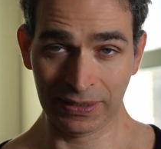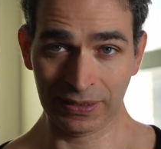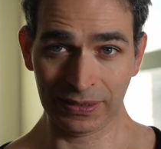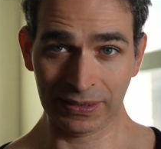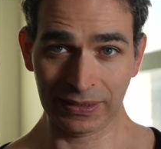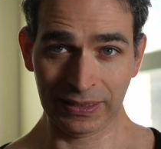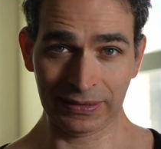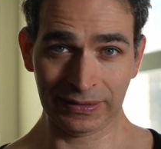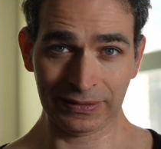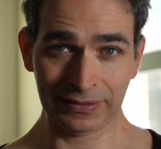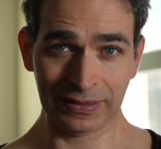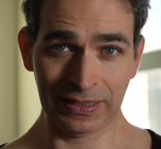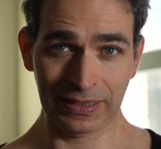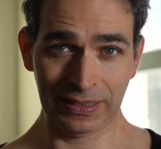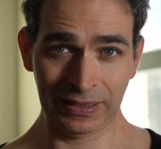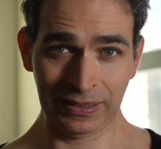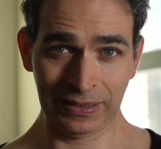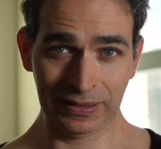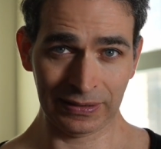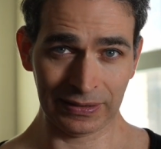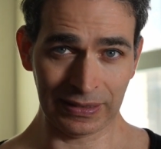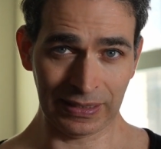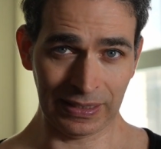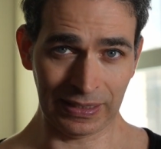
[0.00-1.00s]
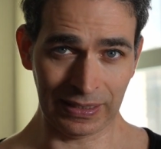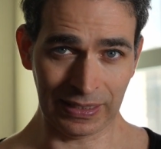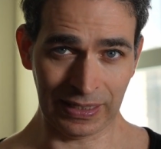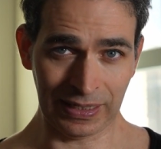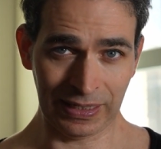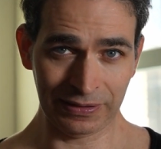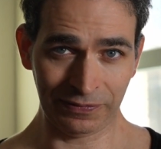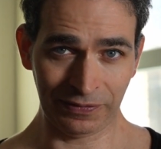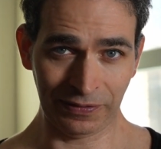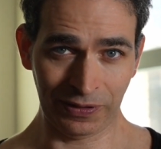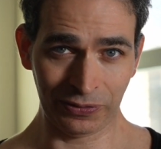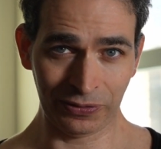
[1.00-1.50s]
Let's say
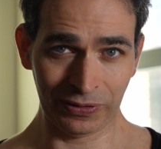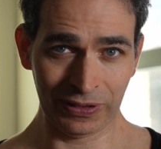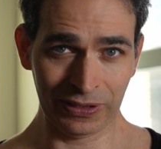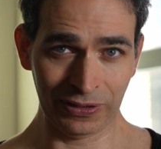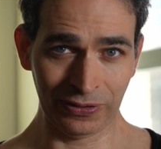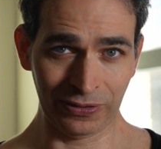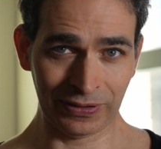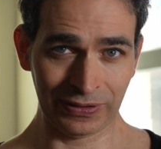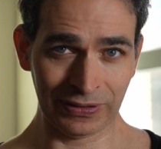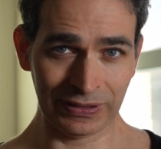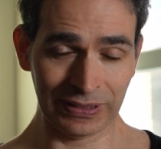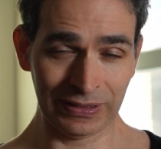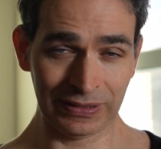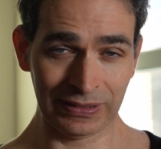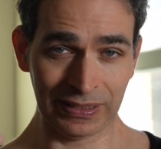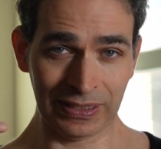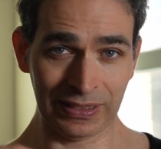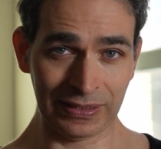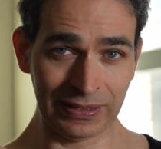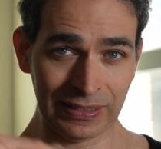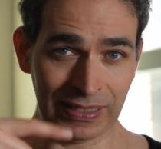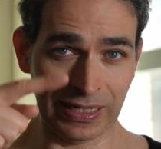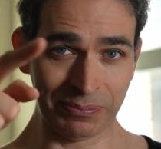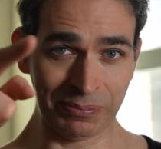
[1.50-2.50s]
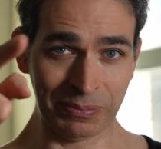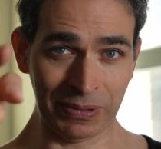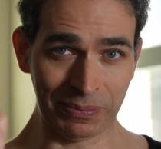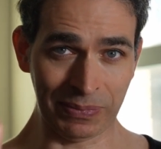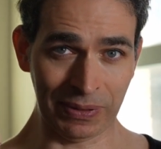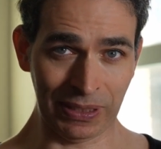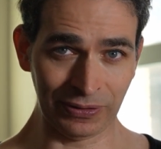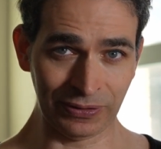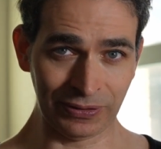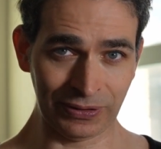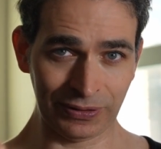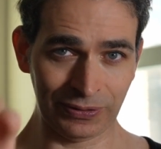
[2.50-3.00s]
I've already learned it and I'm
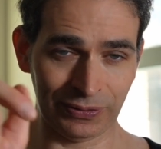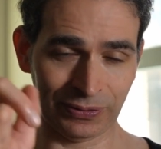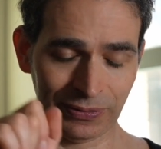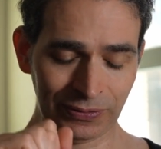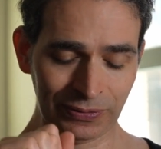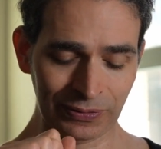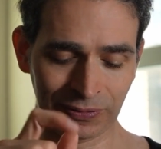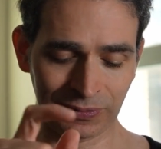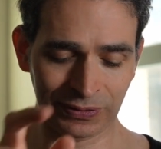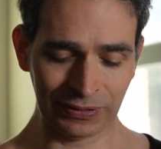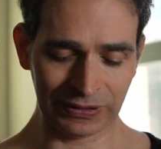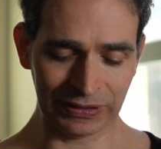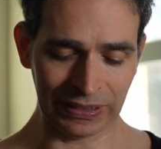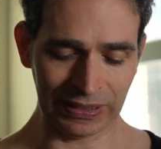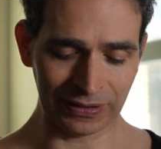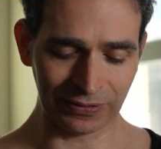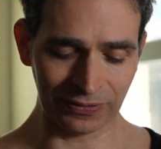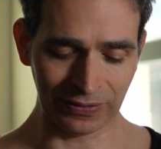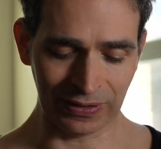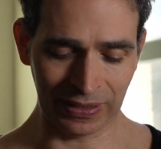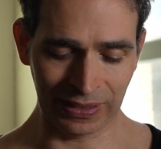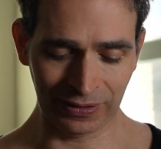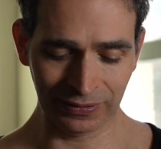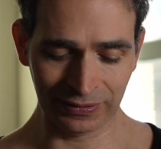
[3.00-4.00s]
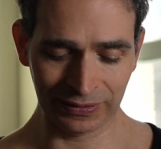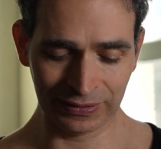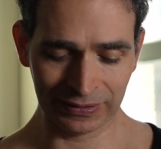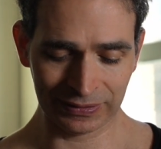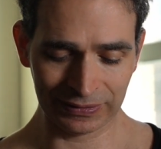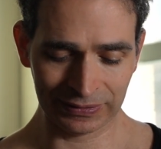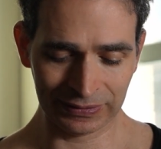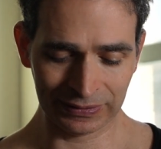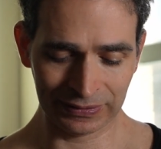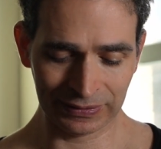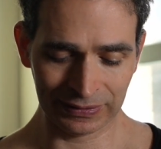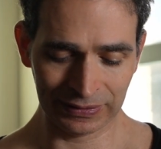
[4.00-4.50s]
about to check you out.
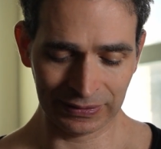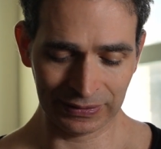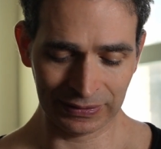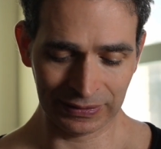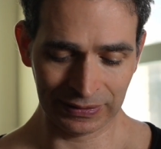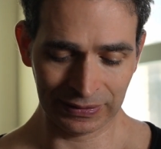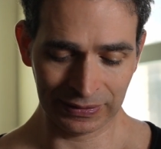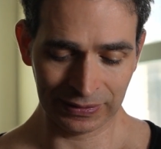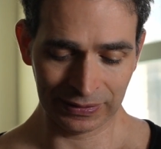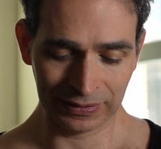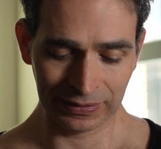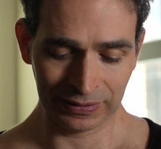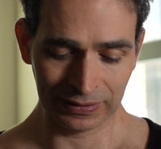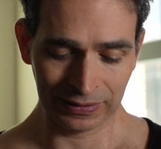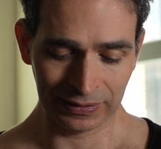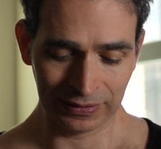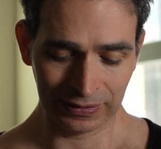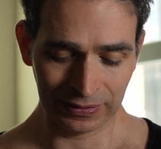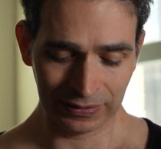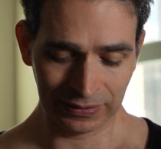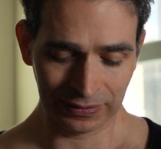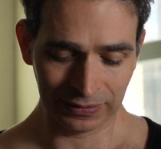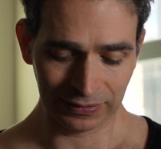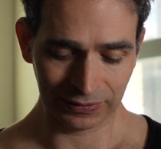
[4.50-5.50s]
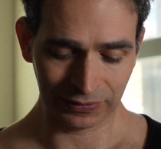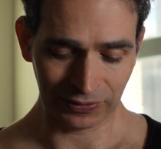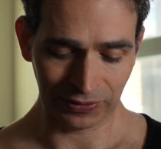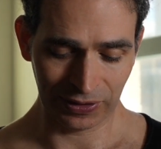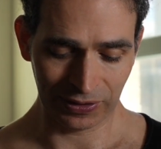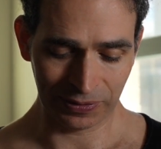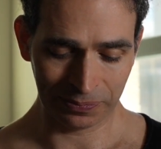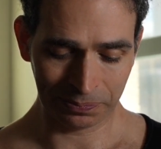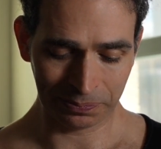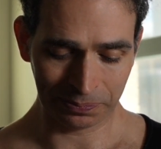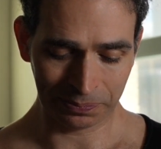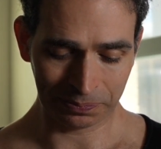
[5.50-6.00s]
So
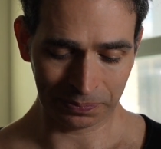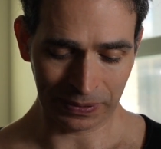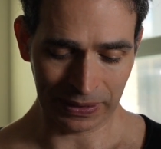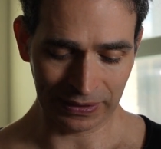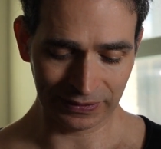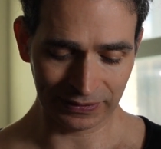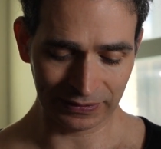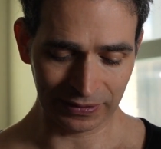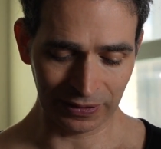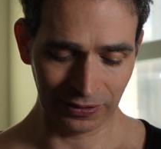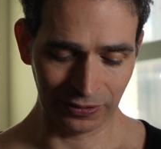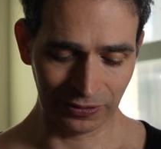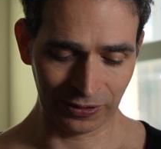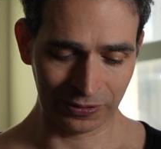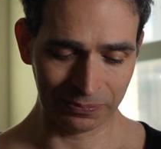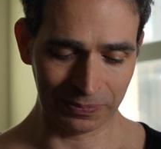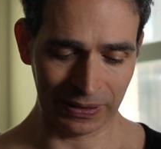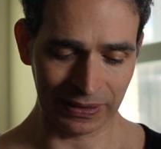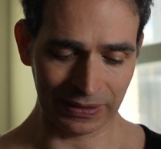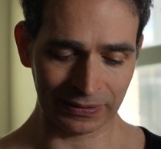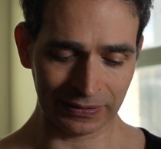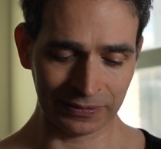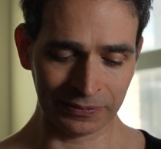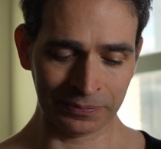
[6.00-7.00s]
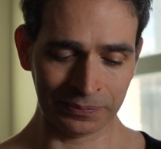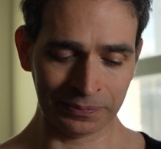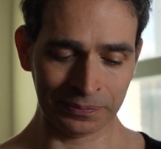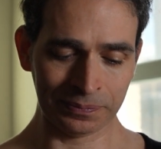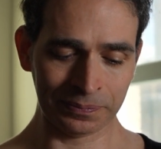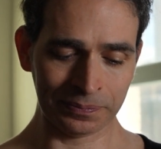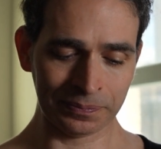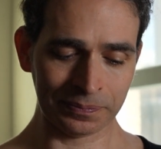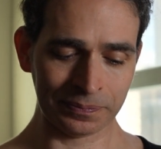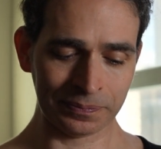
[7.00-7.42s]
I press the learn button.